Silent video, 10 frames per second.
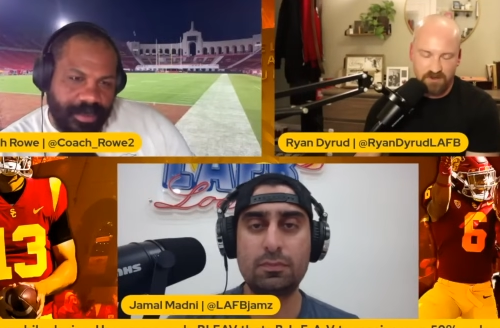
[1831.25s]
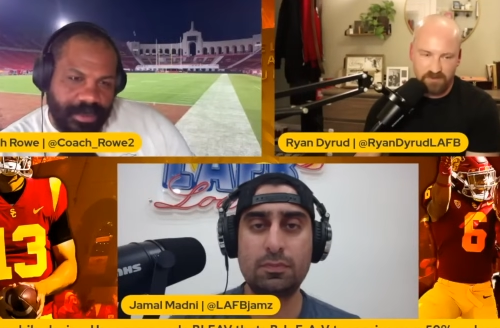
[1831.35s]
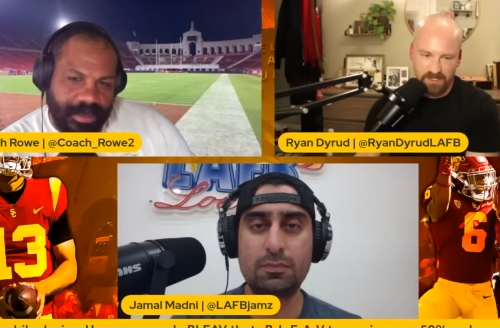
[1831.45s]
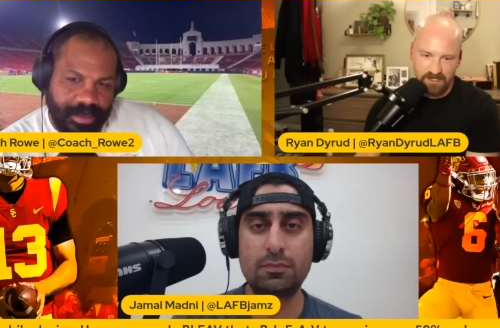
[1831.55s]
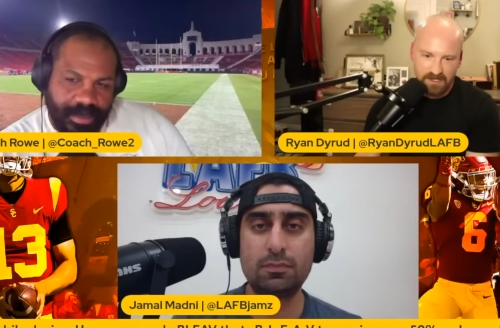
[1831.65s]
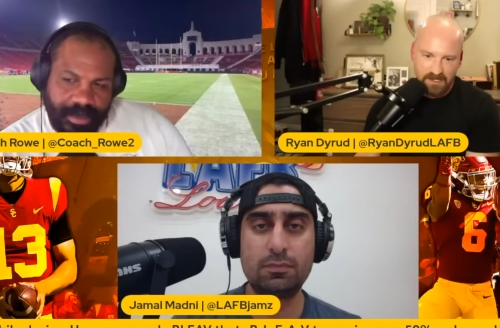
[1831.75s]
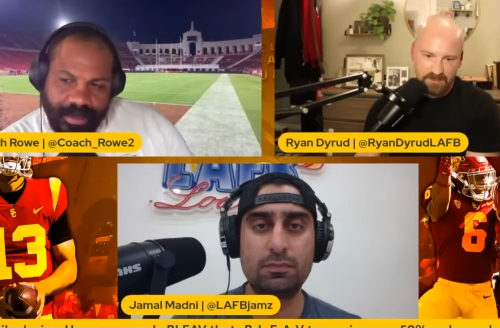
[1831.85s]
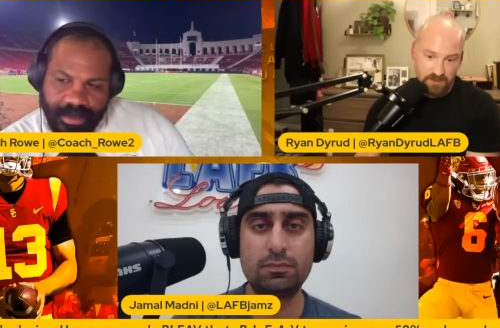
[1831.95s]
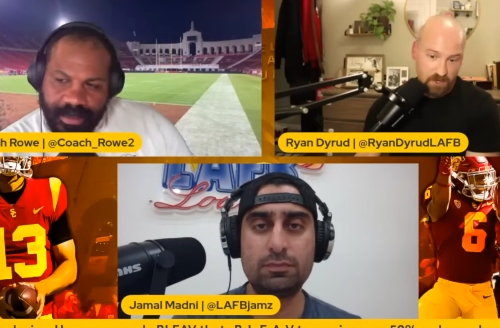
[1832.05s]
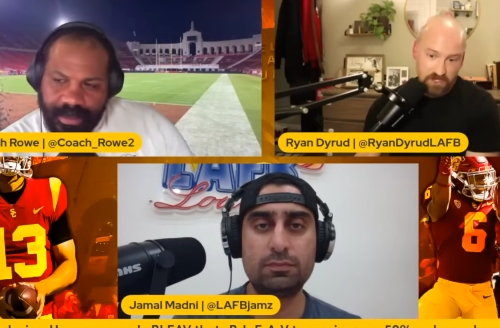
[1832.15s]
Speaker 1: But
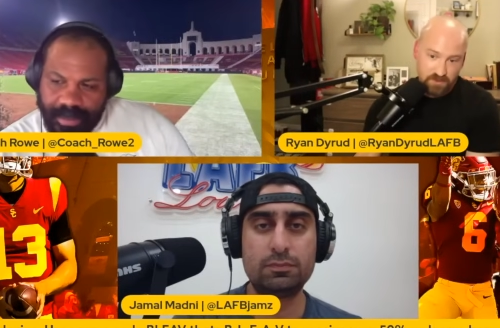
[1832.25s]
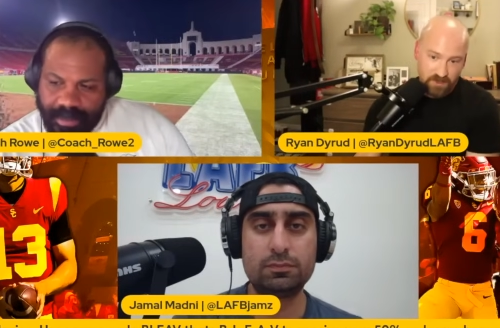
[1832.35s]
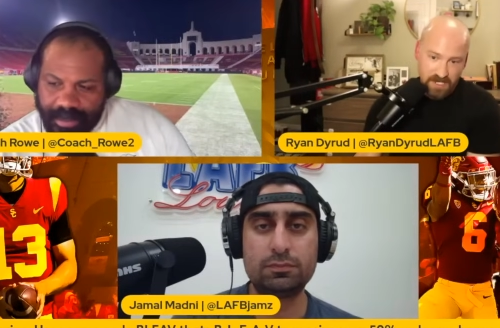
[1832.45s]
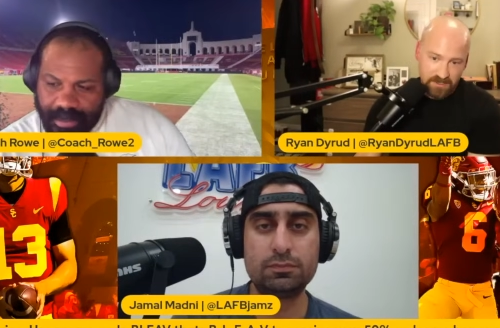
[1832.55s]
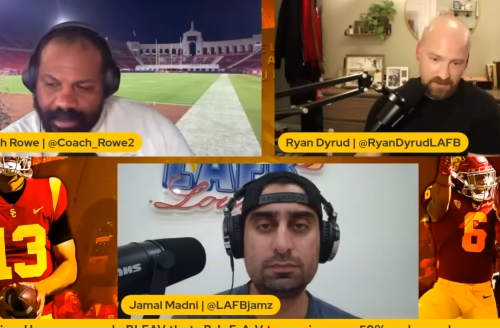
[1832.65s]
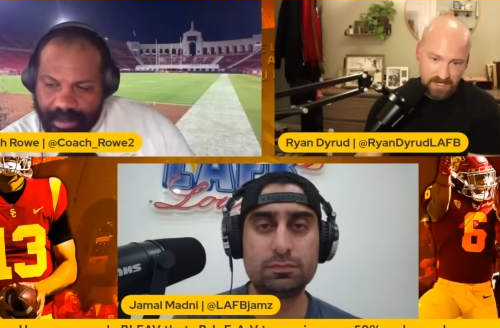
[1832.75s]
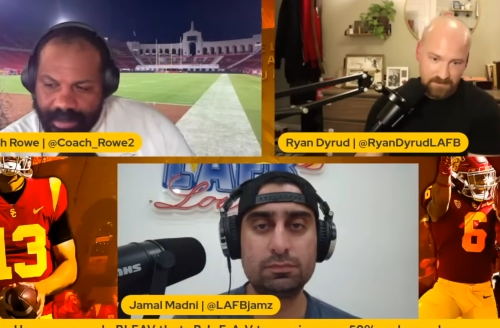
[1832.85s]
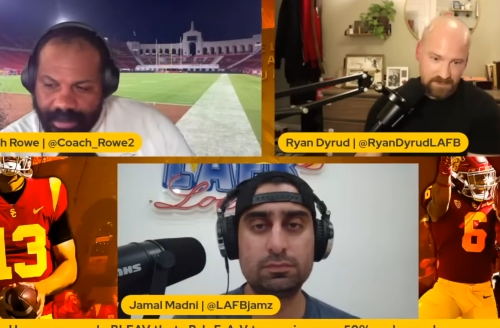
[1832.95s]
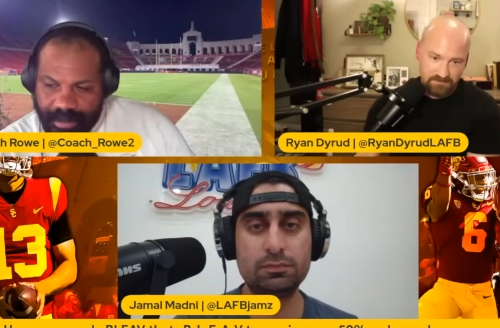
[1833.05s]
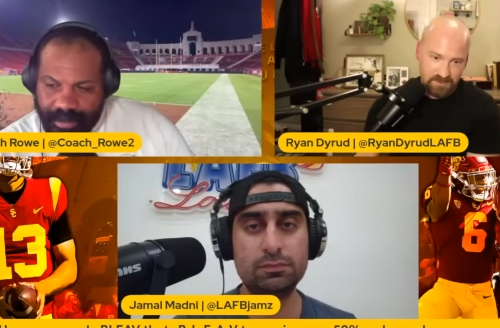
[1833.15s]
to Jamal's point, I agree. I
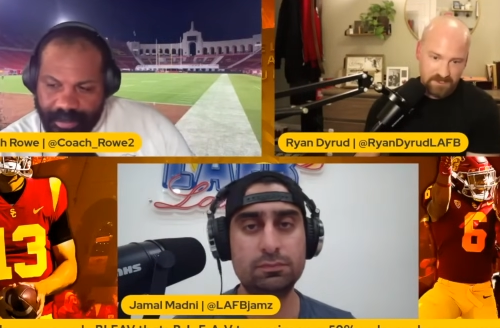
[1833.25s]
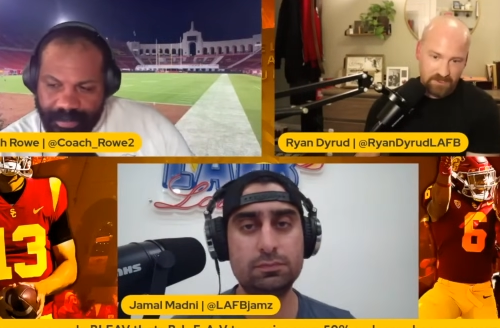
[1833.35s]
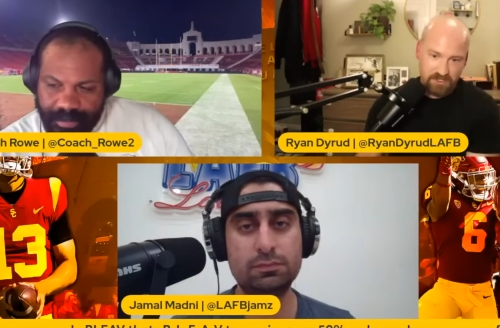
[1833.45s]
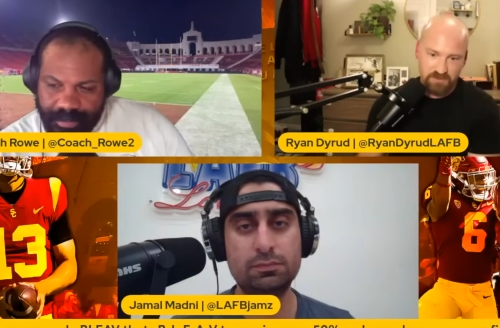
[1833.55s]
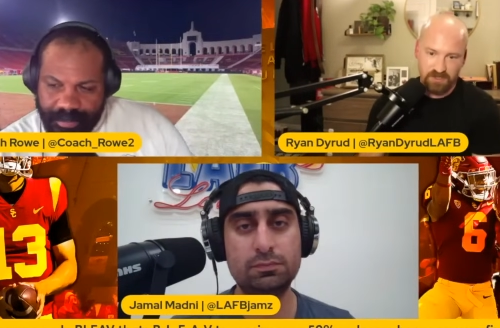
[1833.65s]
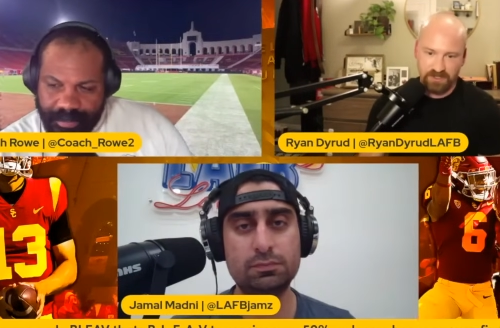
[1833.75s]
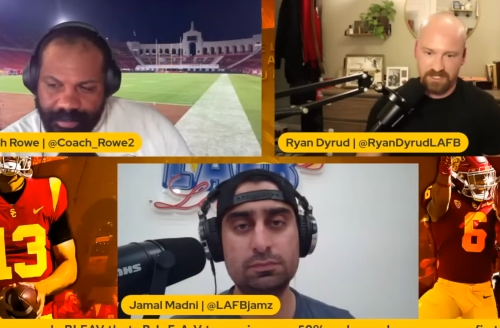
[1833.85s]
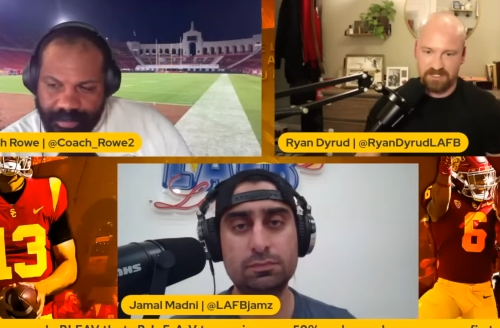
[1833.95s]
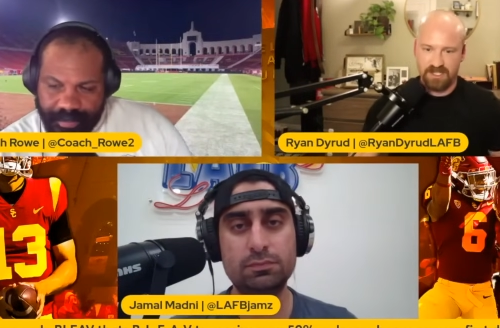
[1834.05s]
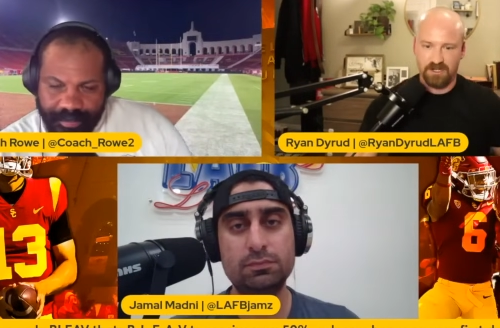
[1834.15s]
mean, the eligibility
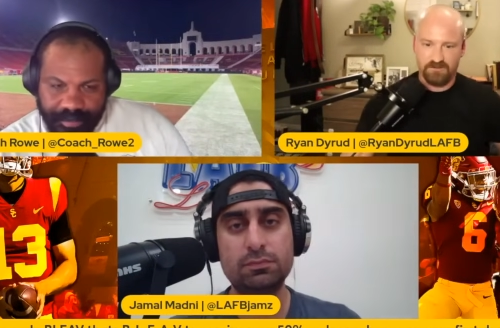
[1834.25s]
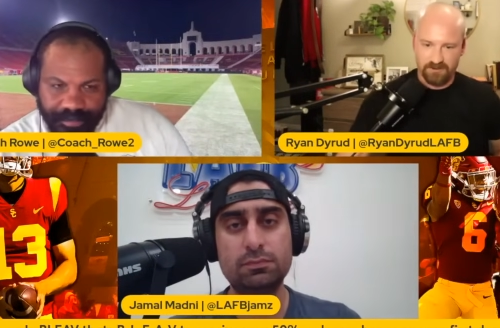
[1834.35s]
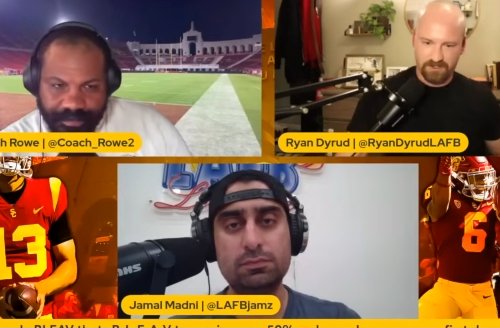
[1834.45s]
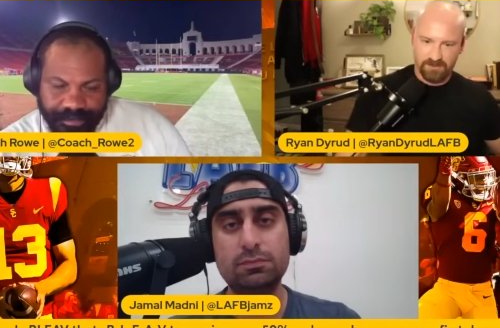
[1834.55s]
is there for the, the